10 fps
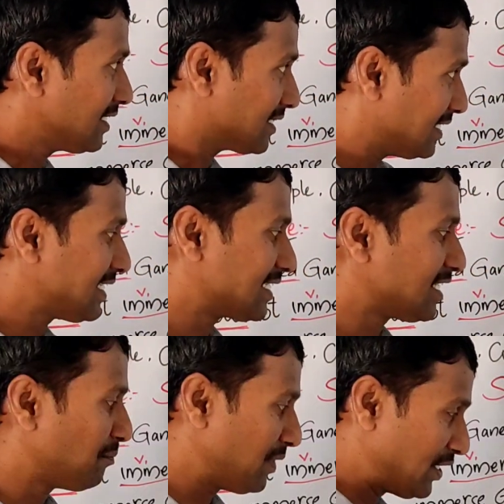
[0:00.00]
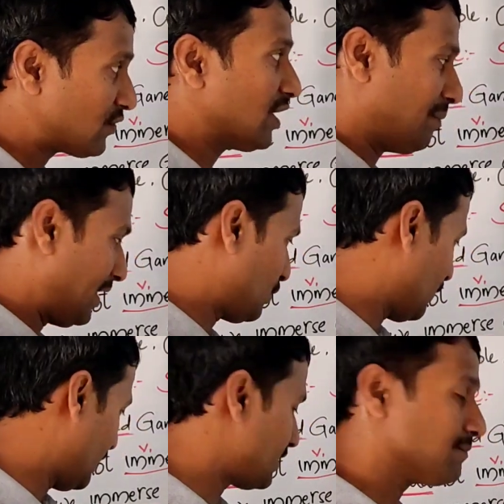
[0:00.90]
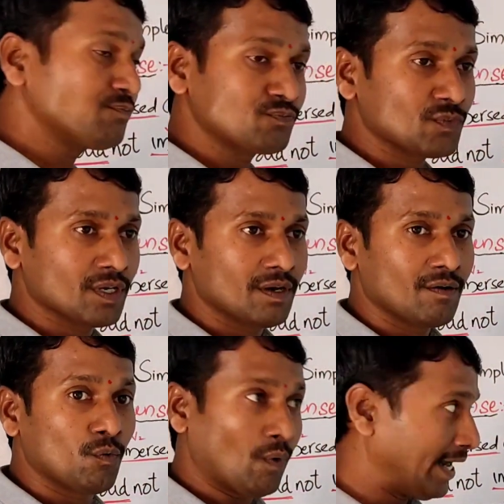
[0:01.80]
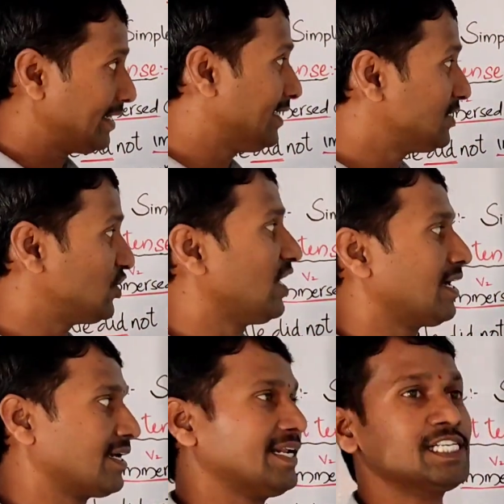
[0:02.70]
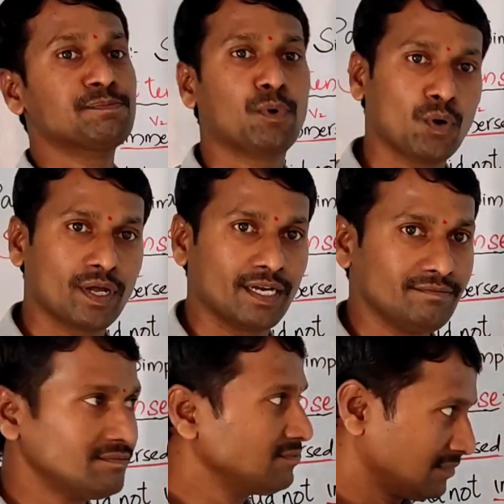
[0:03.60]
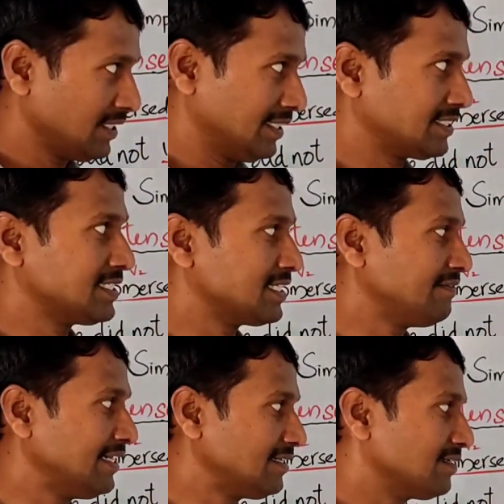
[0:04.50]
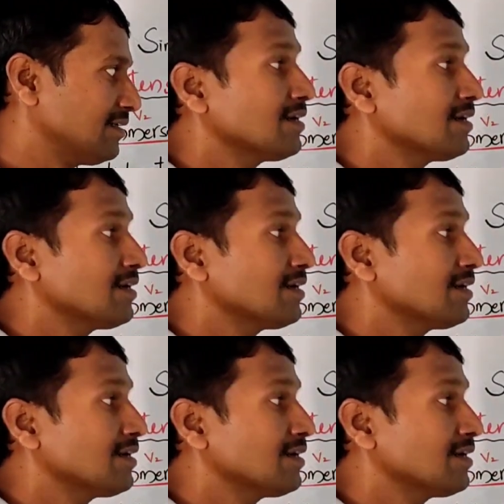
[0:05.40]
this example into WH words, why did she organize program? In the sense event.